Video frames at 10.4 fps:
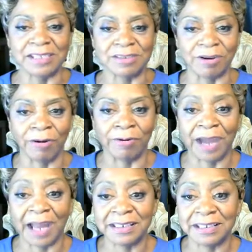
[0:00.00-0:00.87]
She has her
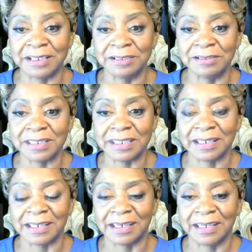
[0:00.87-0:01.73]
own
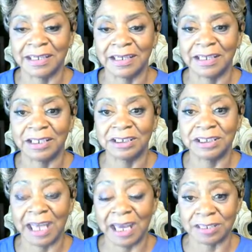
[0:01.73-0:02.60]
ideas.
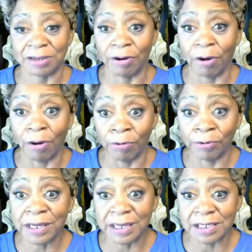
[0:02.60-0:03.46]
She has her
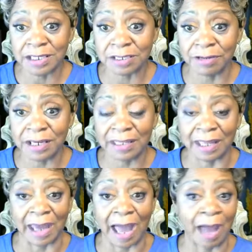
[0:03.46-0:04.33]
own
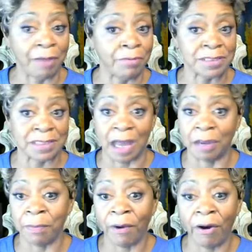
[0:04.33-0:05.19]
history that I was
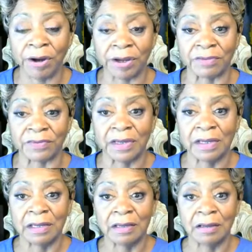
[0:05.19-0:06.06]
not a part of.
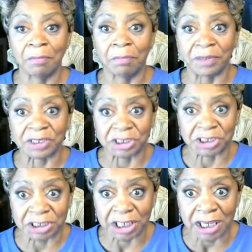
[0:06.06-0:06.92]
But
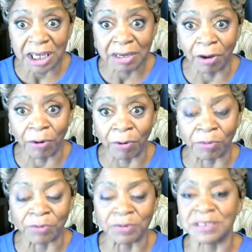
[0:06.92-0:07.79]
she
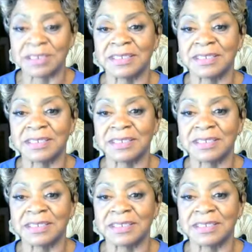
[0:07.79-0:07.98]
knows